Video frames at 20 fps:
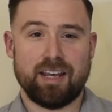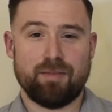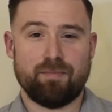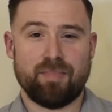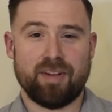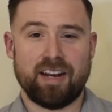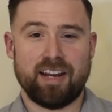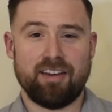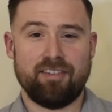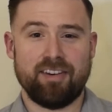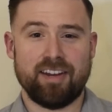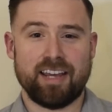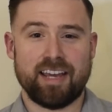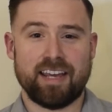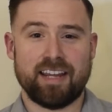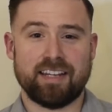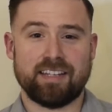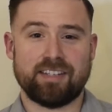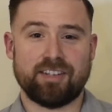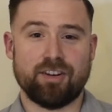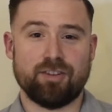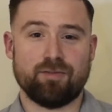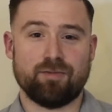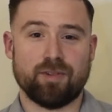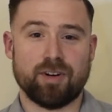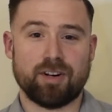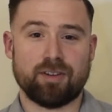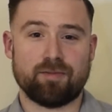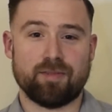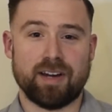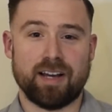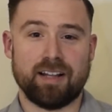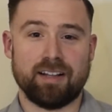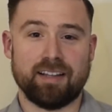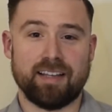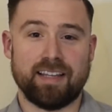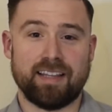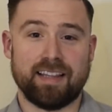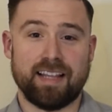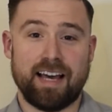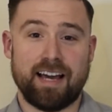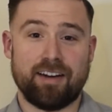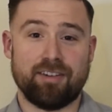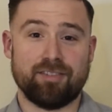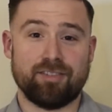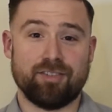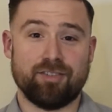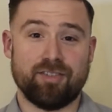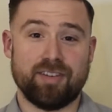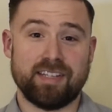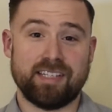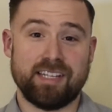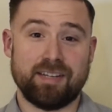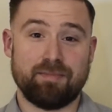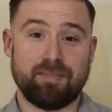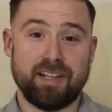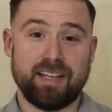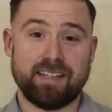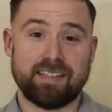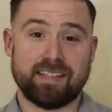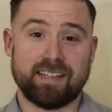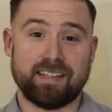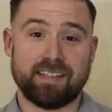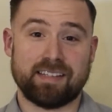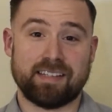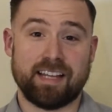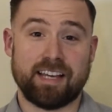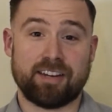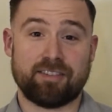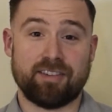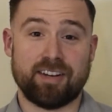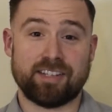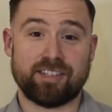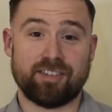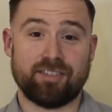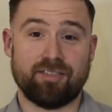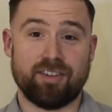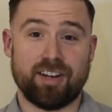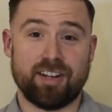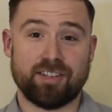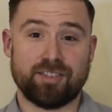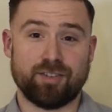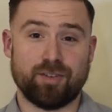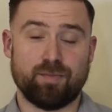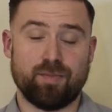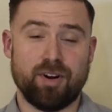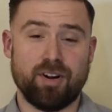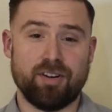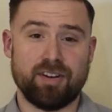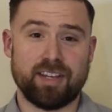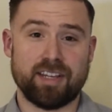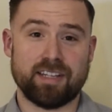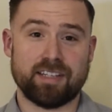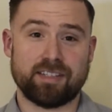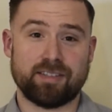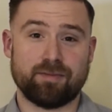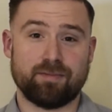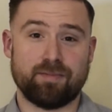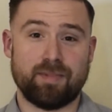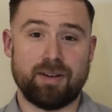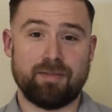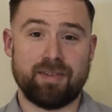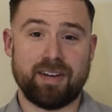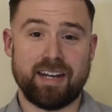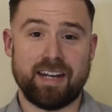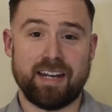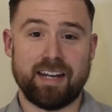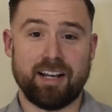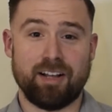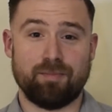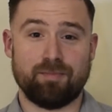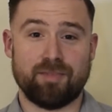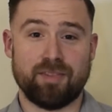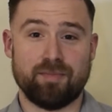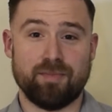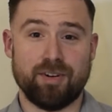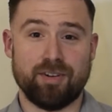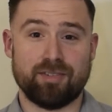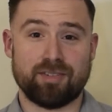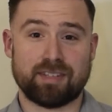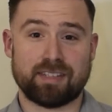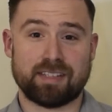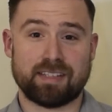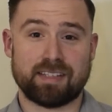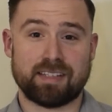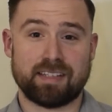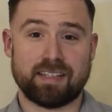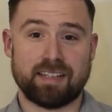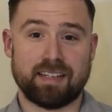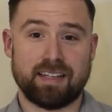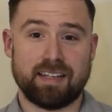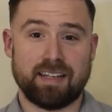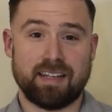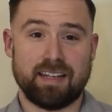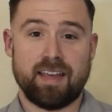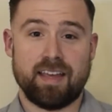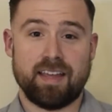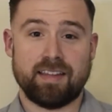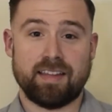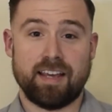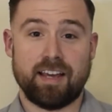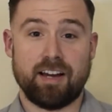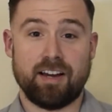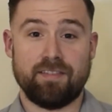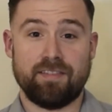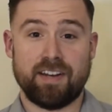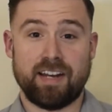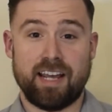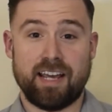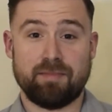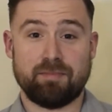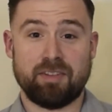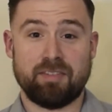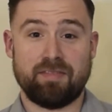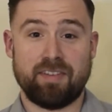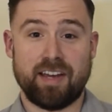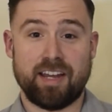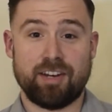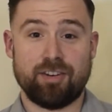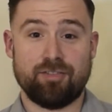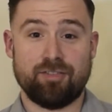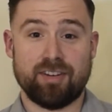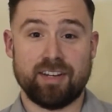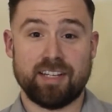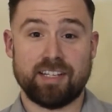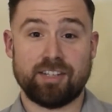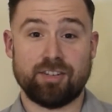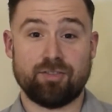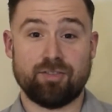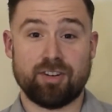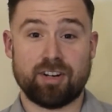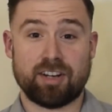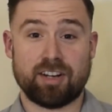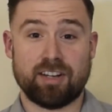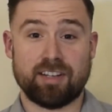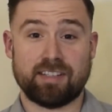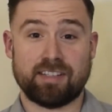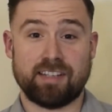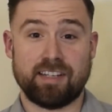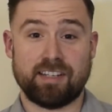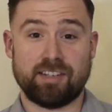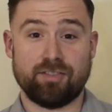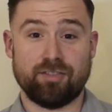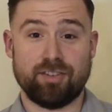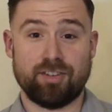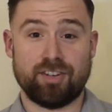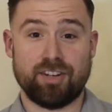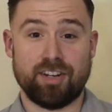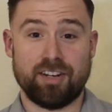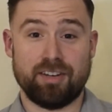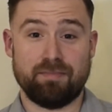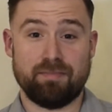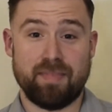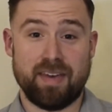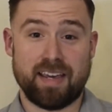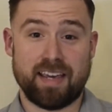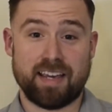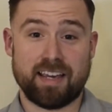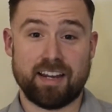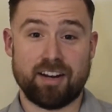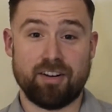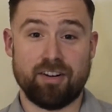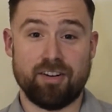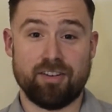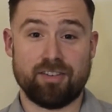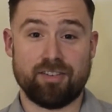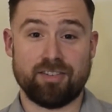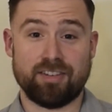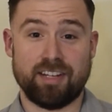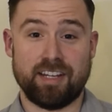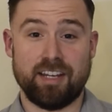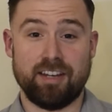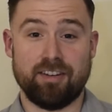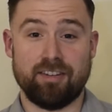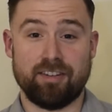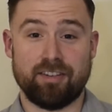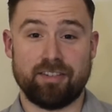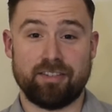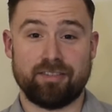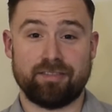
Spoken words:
but hearing aids don't work well in loud, noisy places like restaurants or parties, where we need help the most. They often amplify noise or cause distortion, making it harder to hear.